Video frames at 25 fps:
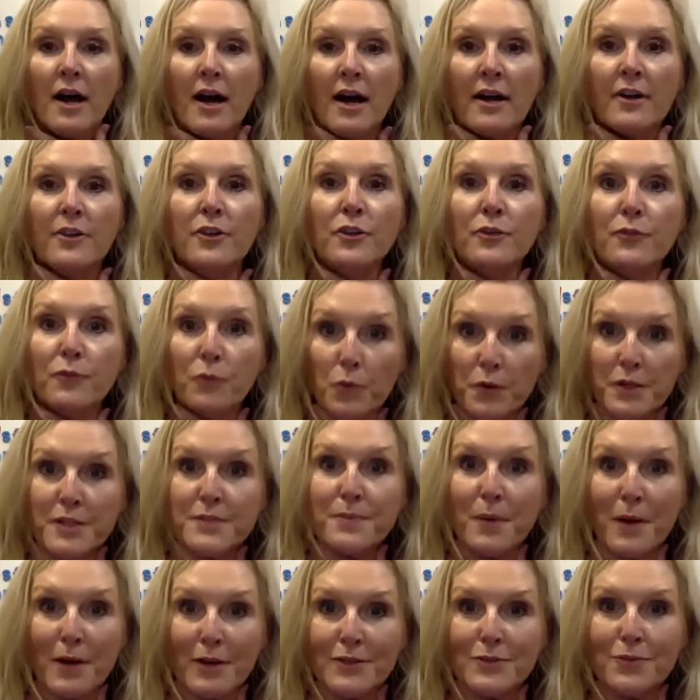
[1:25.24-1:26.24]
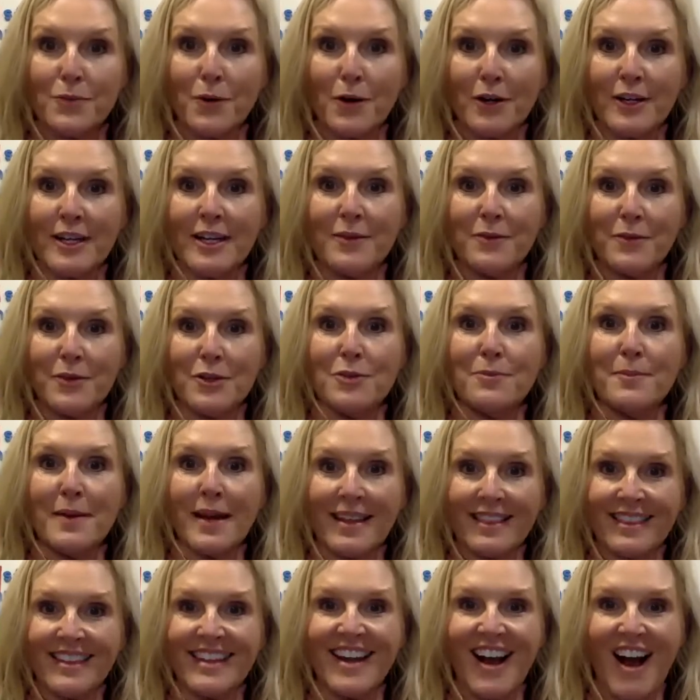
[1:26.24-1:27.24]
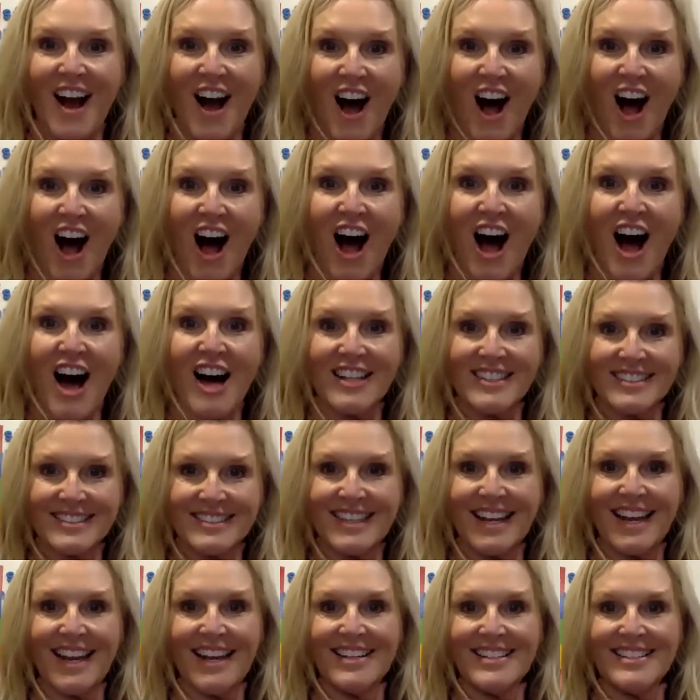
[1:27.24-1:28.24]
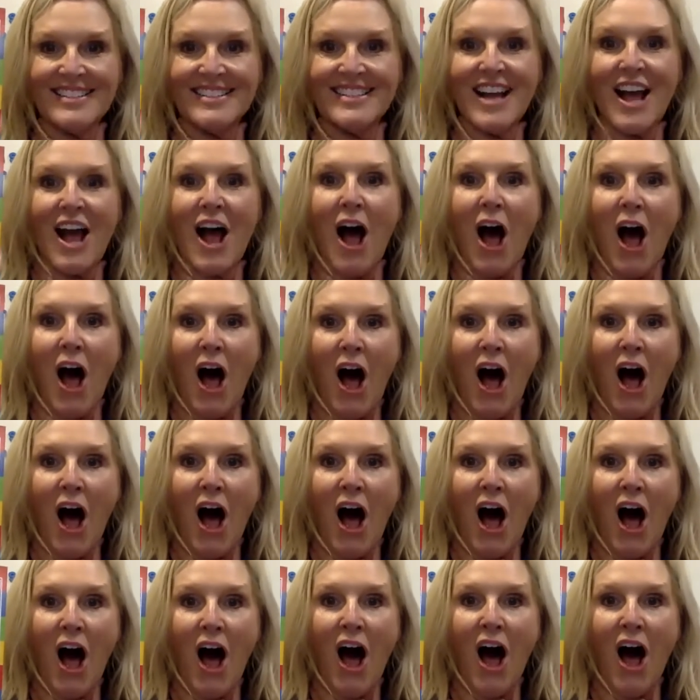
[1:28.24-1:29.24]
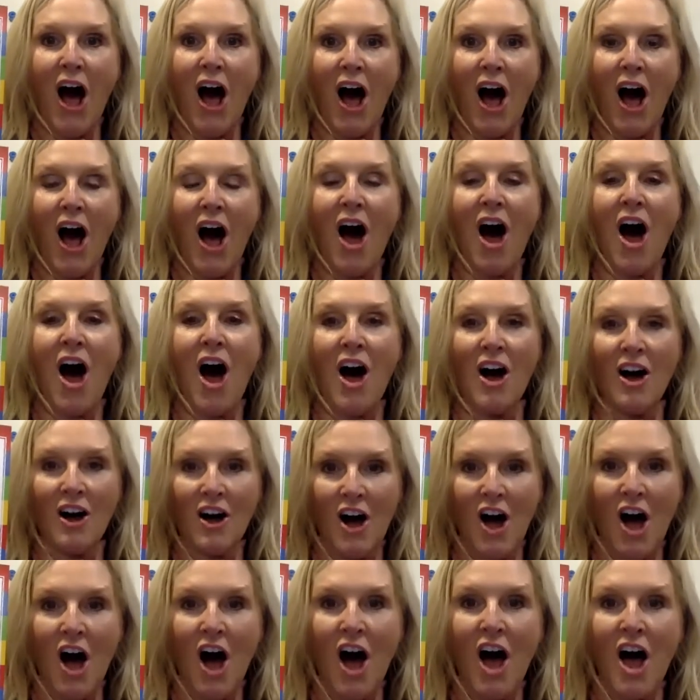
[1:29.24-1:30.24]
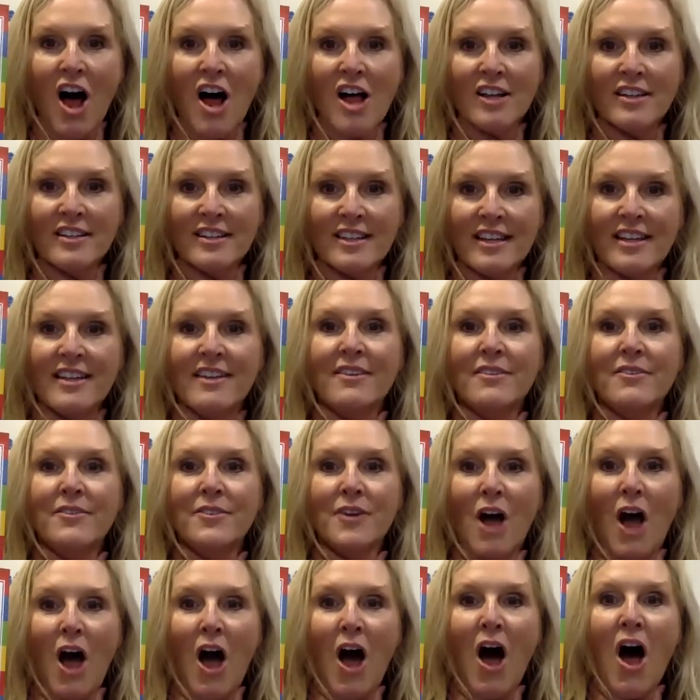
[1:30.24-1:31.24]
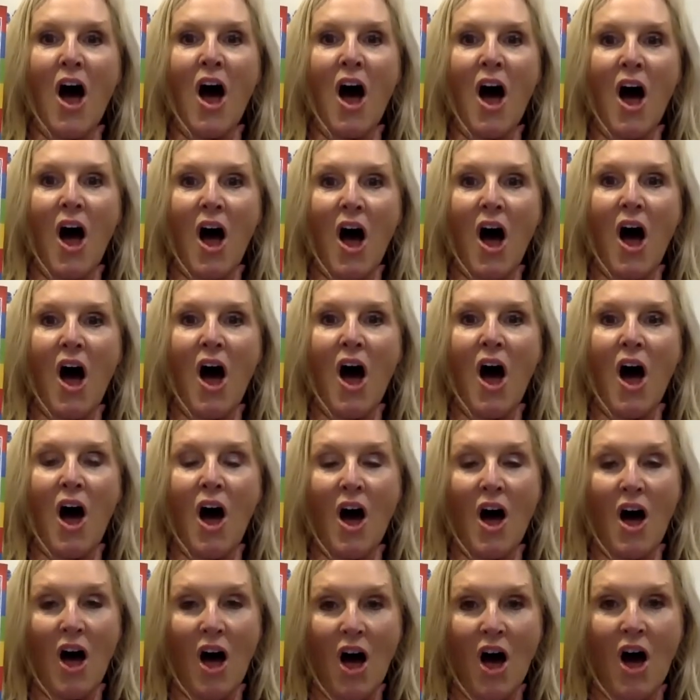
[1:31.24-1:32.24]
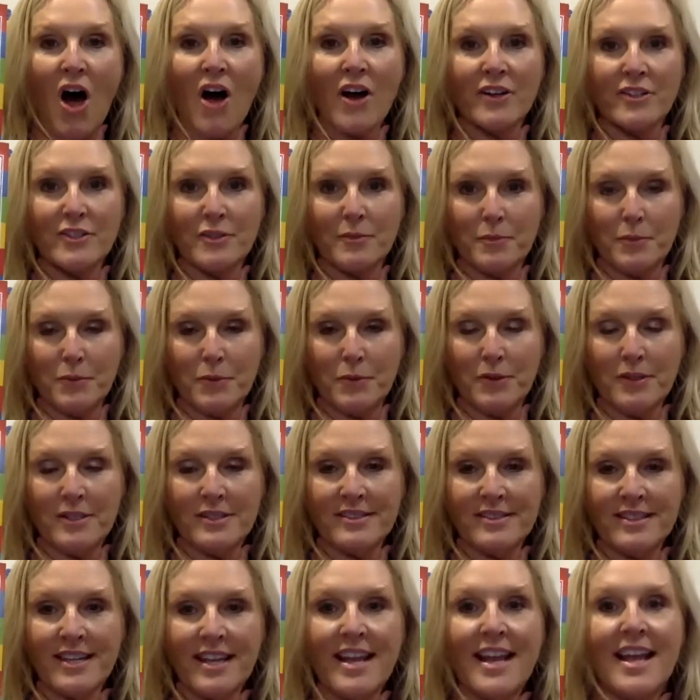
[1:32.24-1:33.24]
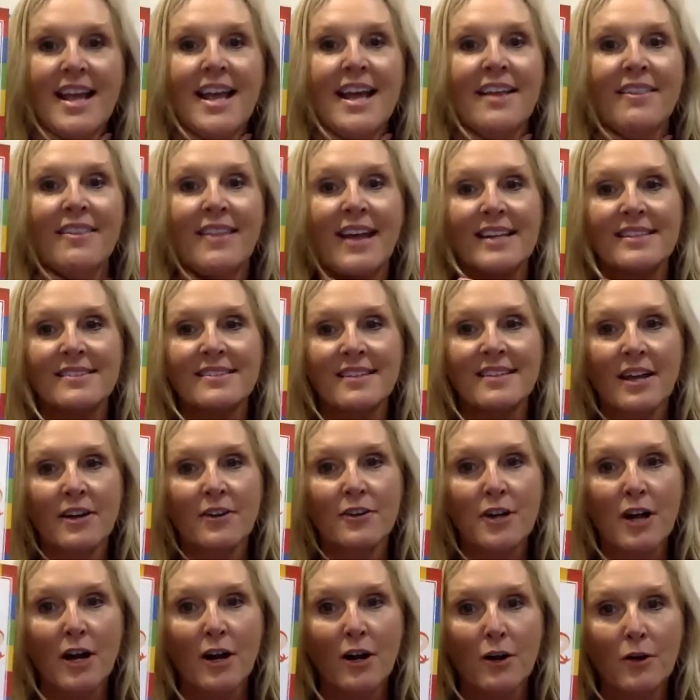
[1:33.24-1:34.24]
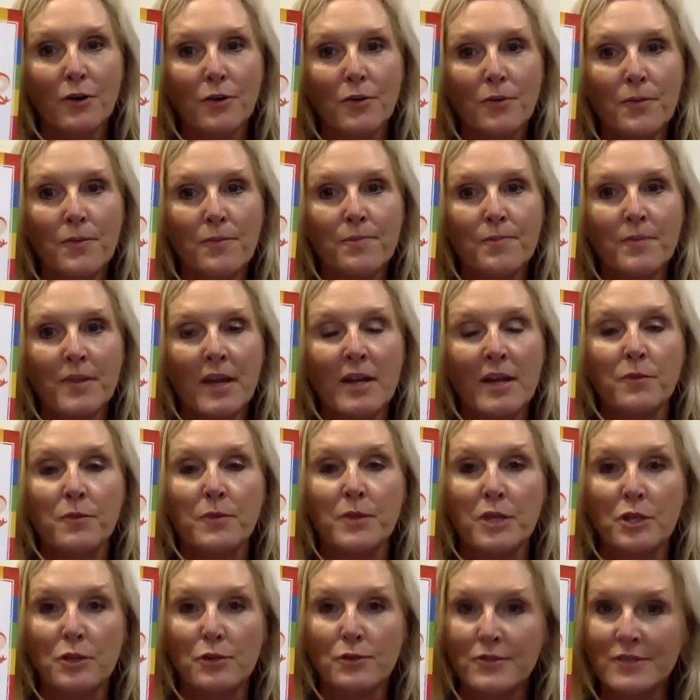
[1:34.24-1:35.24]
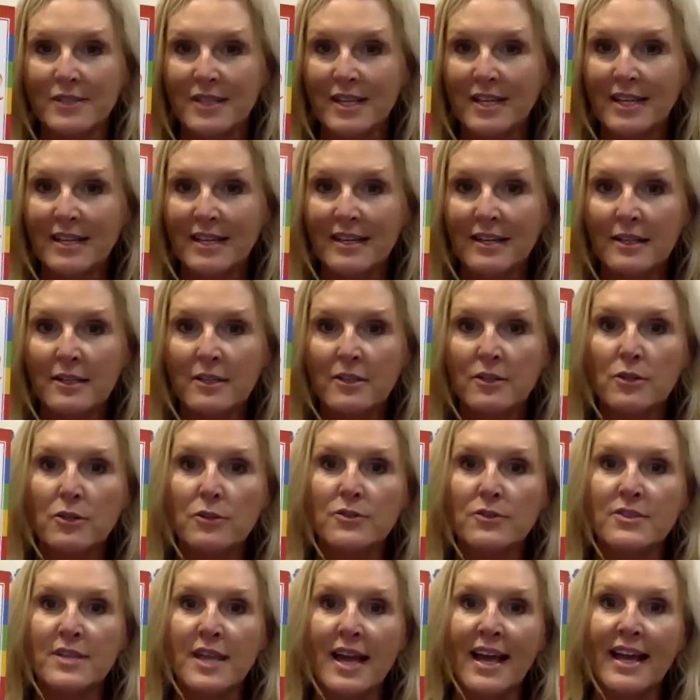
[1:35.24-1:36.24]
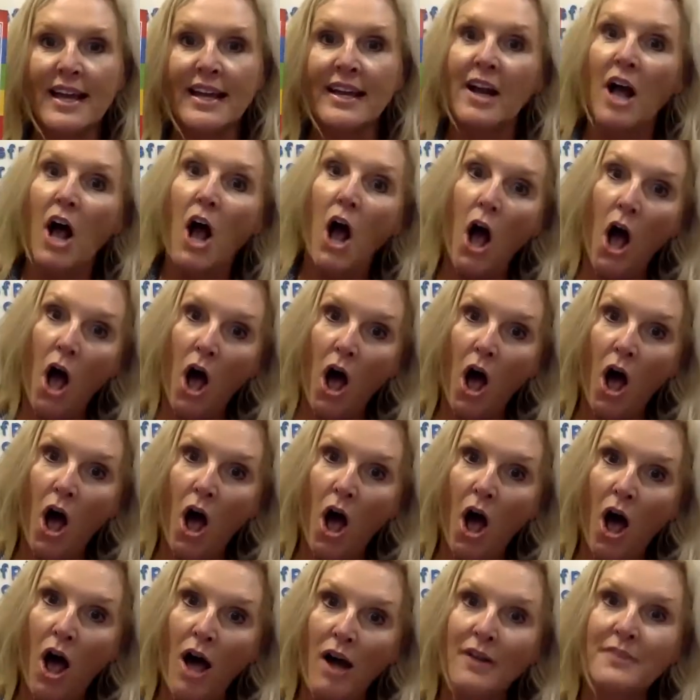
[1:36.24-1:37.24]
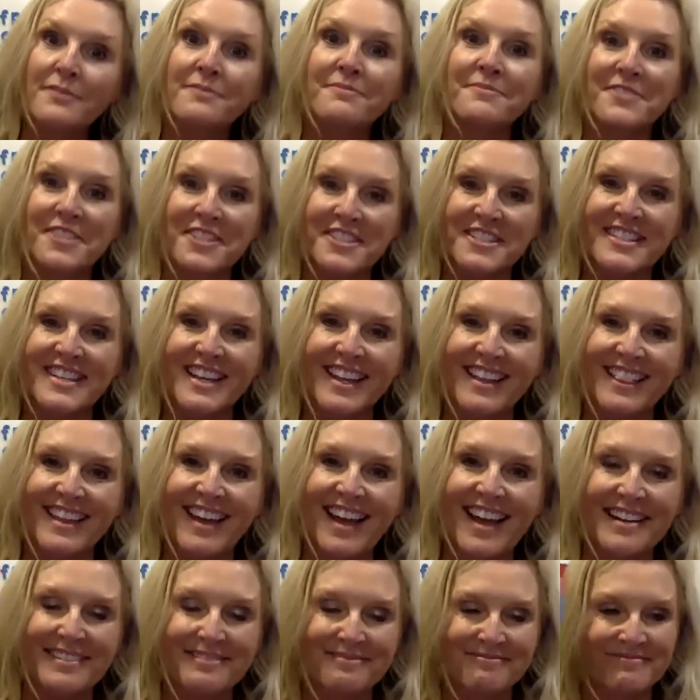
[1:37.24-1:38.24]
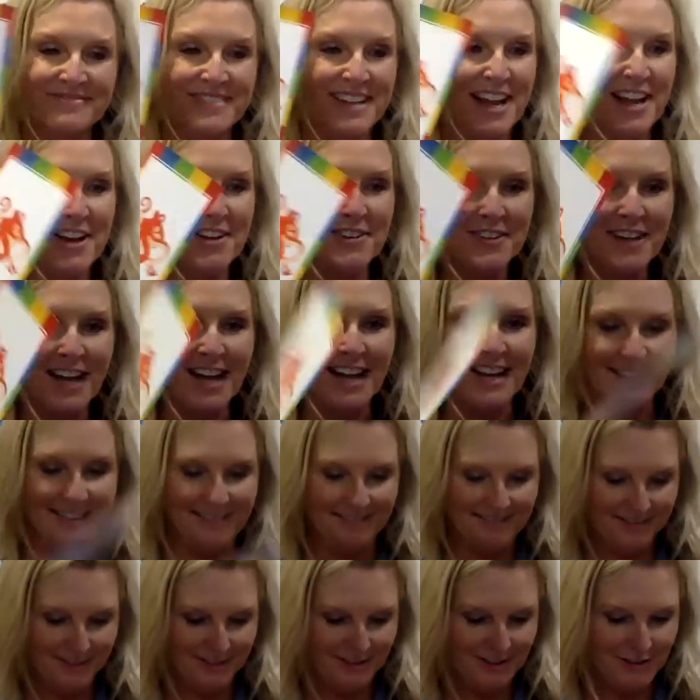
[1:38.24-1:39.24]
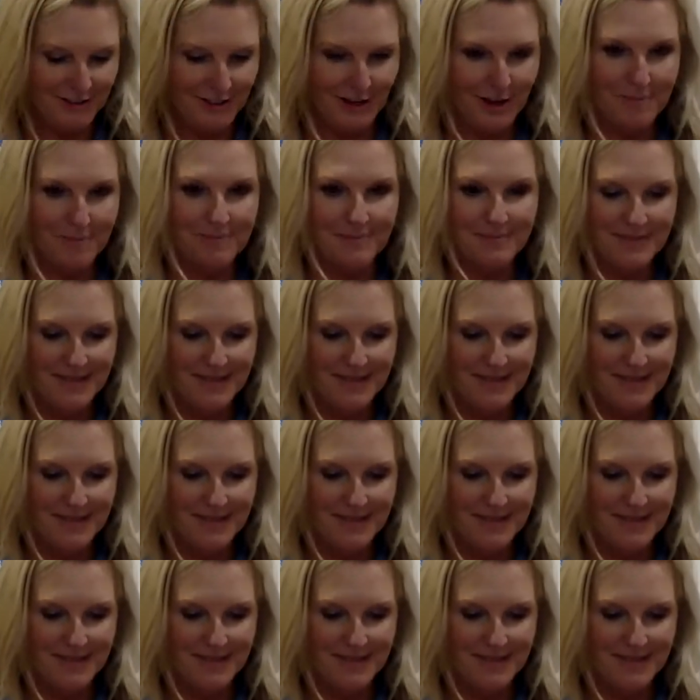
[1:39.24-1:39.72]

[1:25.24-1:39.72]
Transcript: your voice box working when you make the ah sound. Olive, octopus. That's letter O. And when you see it, you say ah, just like that. Okay, good job.